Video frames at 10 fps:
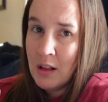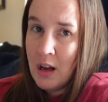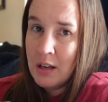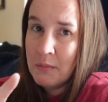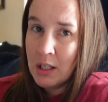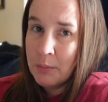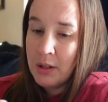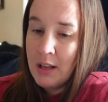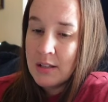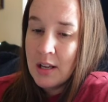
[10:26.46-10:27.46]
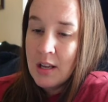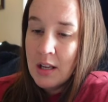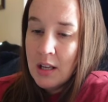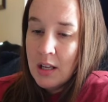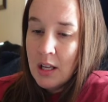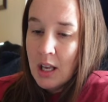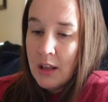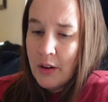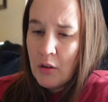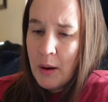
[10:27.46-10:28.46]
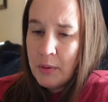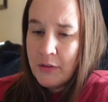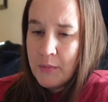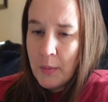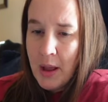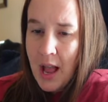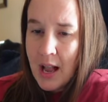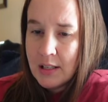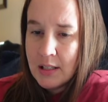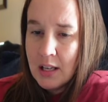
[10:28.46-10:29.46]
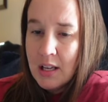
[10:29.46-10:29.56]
on Marketplace, if I remember from the past.